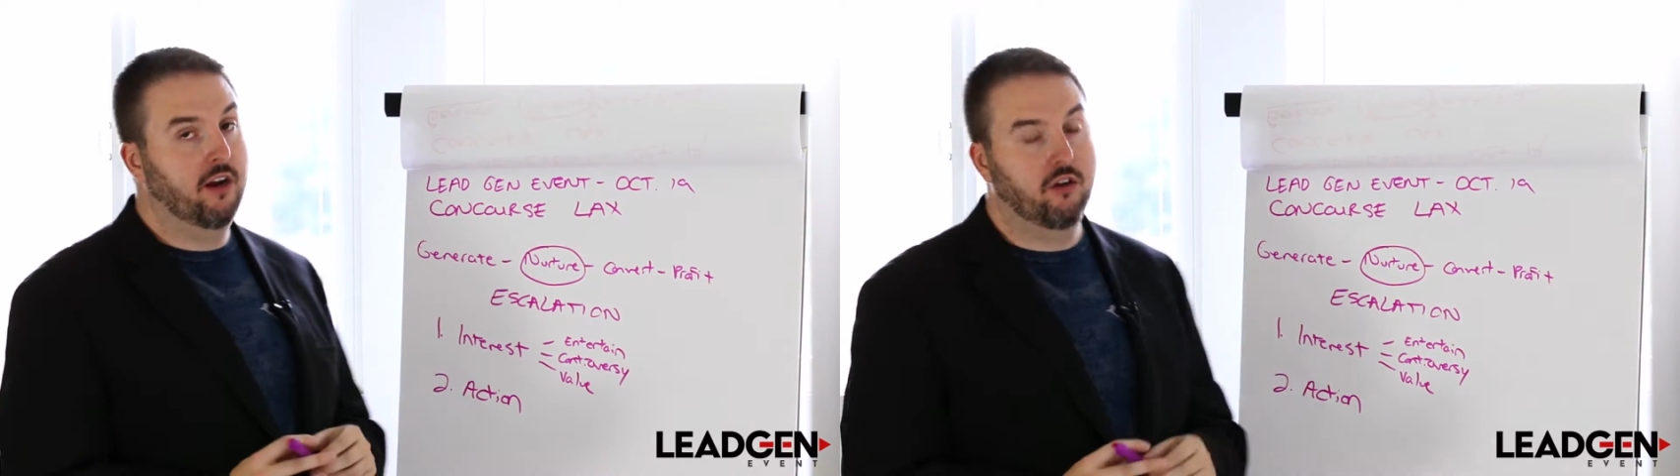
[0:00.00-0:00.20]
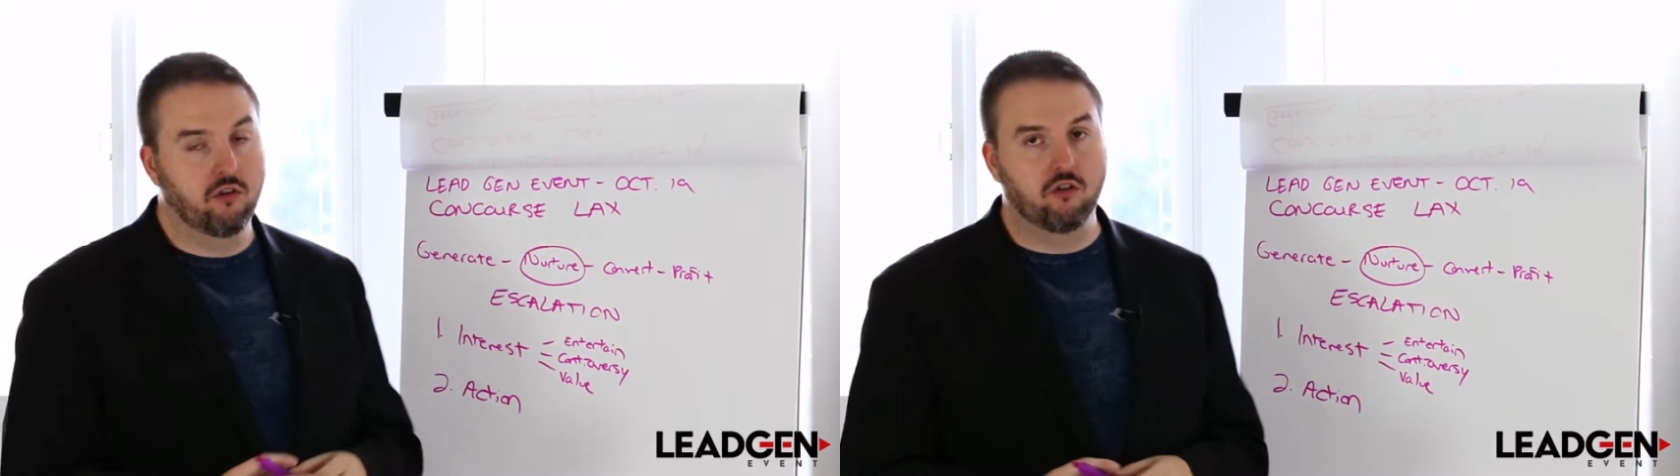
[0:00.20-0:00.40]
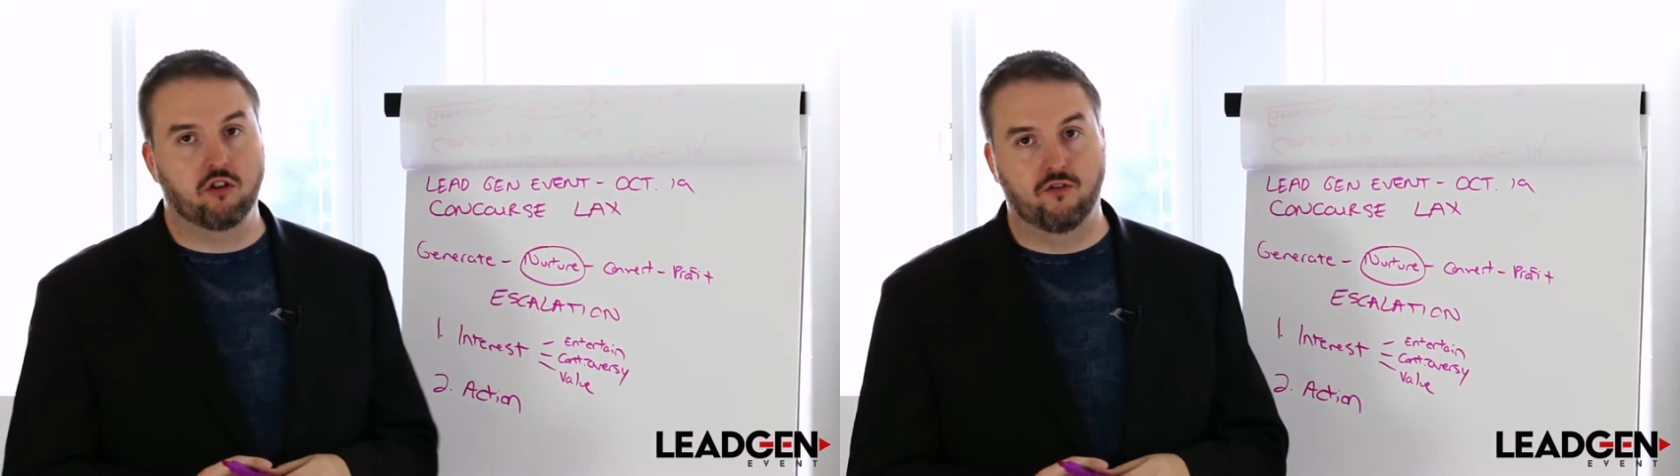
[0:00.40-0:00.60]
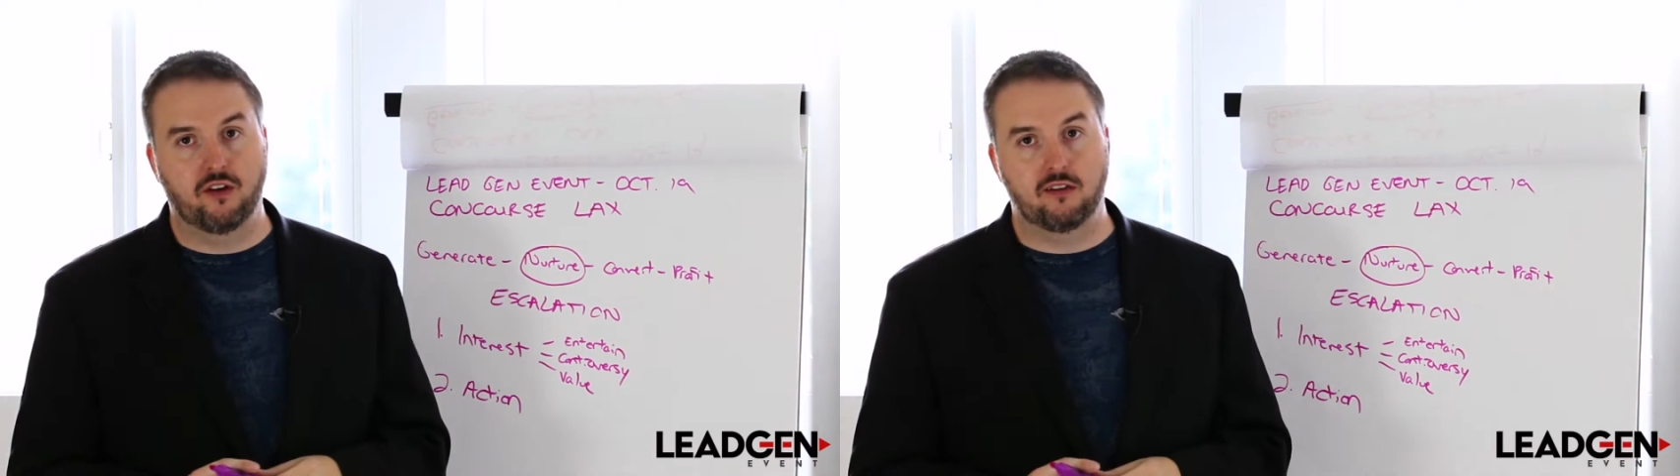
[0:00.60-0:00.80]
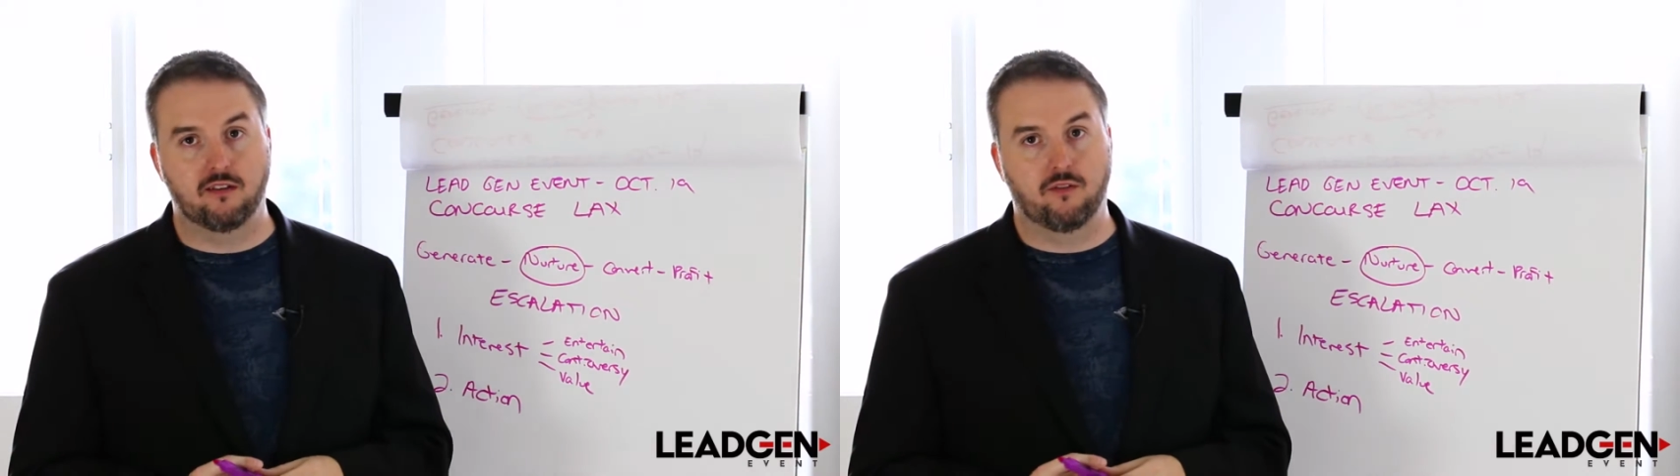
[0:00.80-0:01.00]
and your nurture
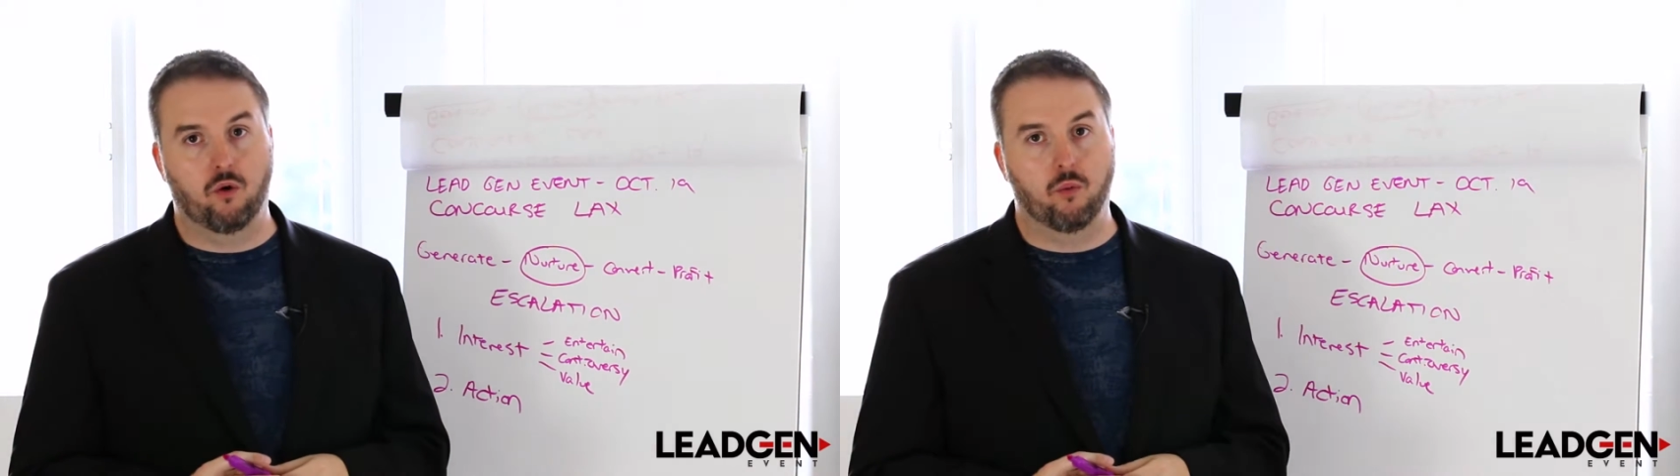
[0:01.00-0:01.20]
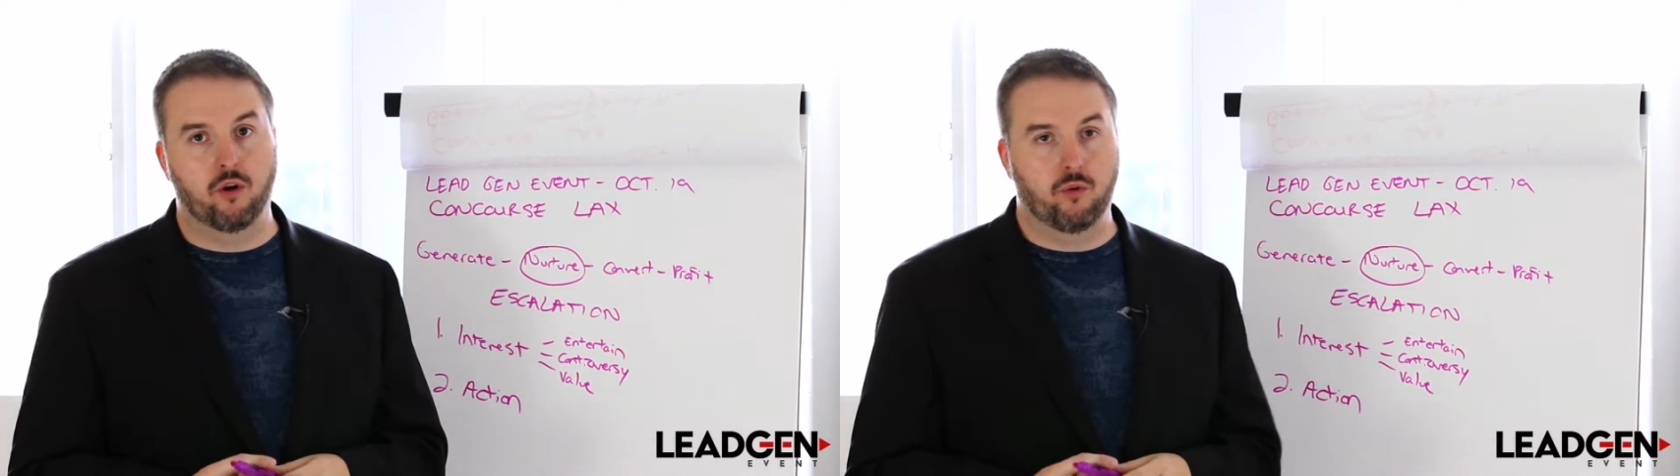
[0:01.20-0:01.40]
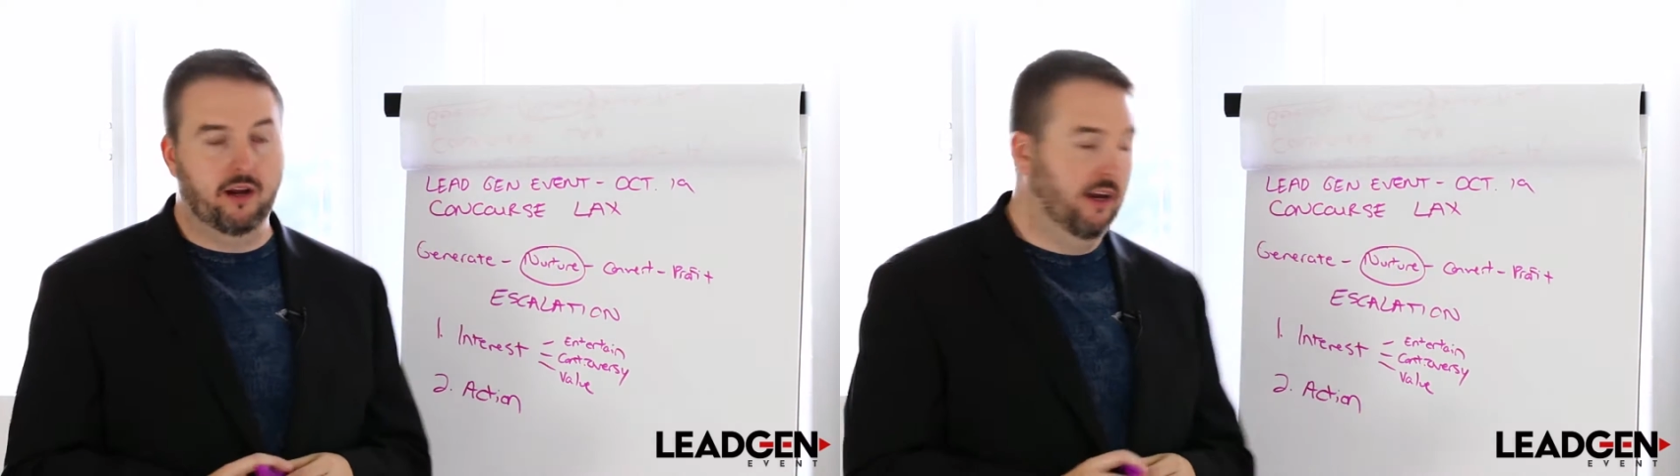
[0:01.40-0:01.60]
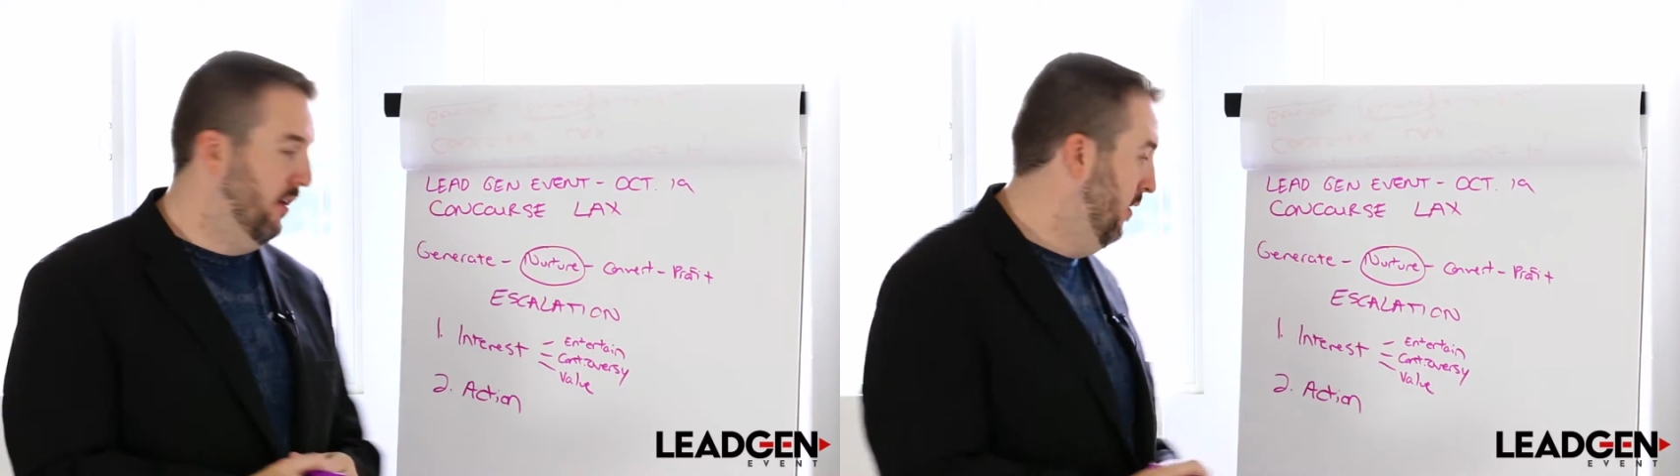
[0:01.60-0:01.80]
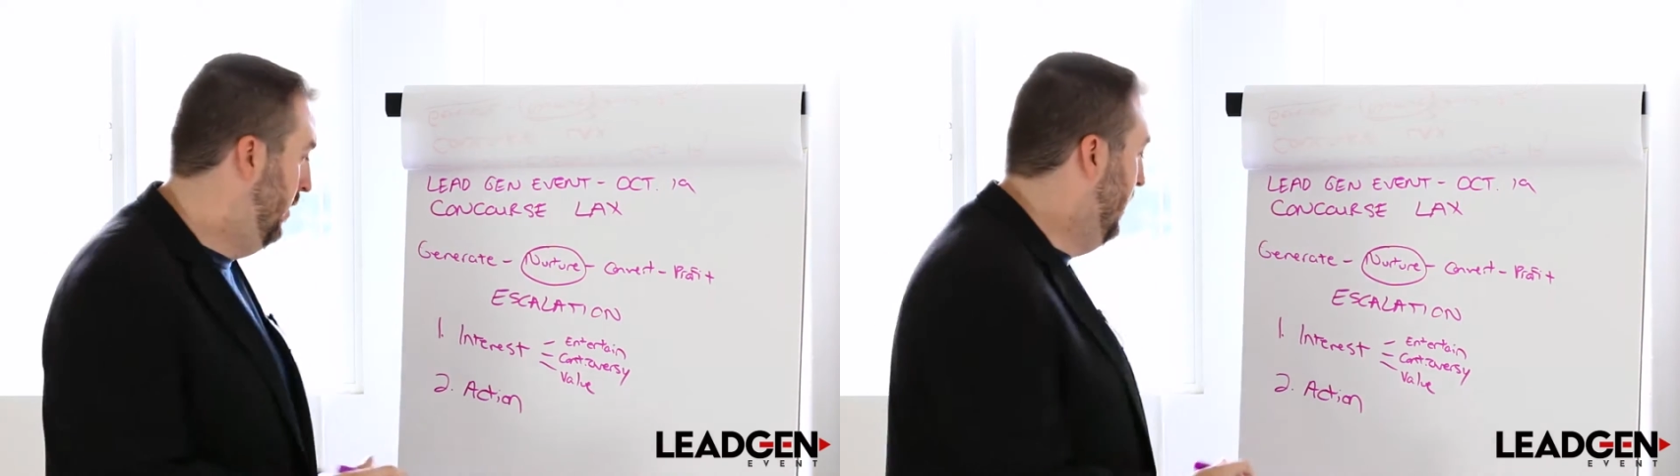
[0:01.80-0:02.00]
phases of what we're doing here.